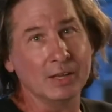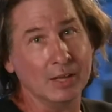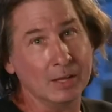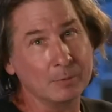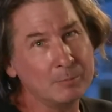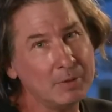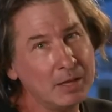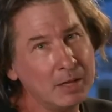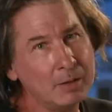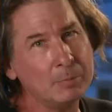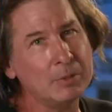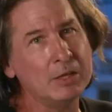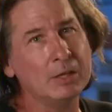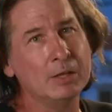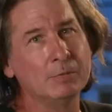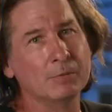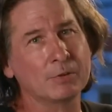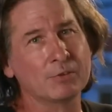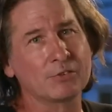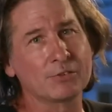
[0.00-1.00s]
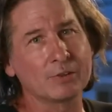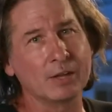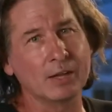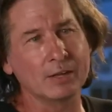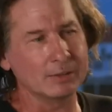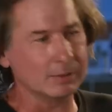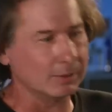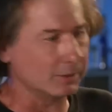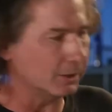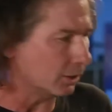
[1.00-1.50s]
and maybe even
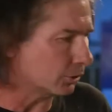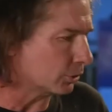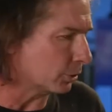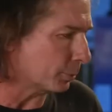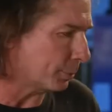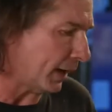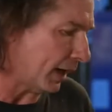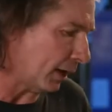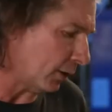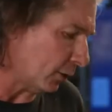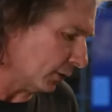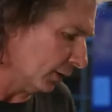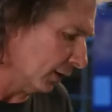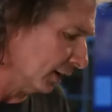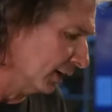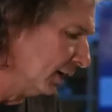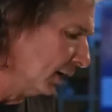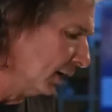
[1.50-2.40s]
slightly underpowered.